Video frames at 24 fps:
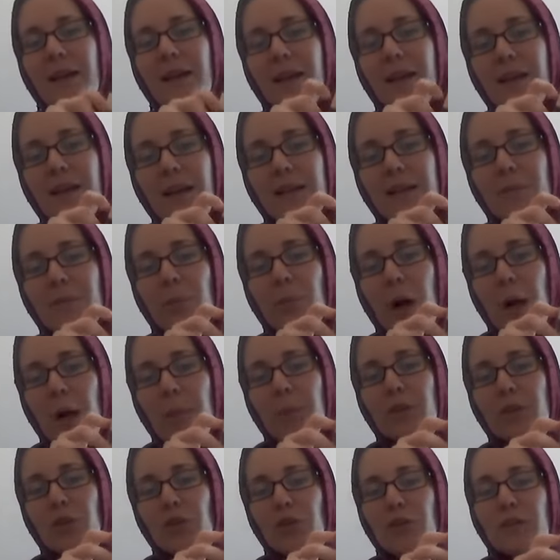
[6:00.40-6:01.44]
has
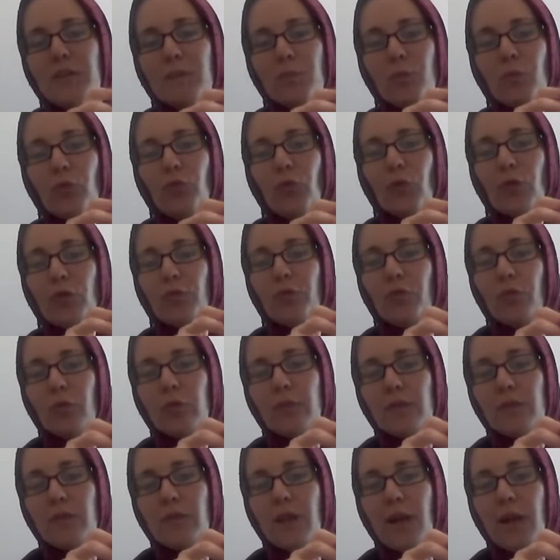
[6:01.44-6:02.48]
published this book for the
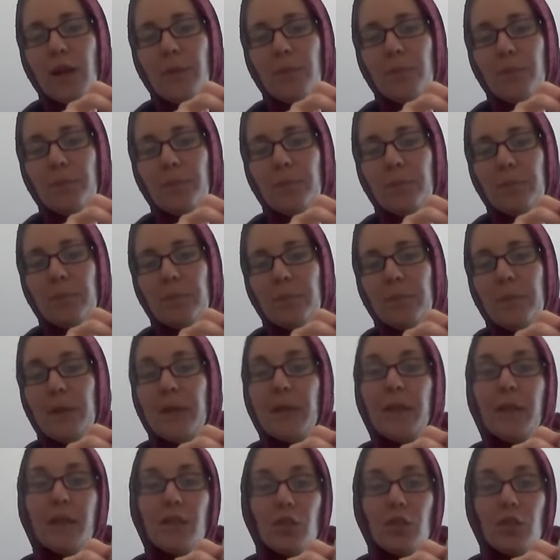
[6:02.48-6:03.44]
first time, being a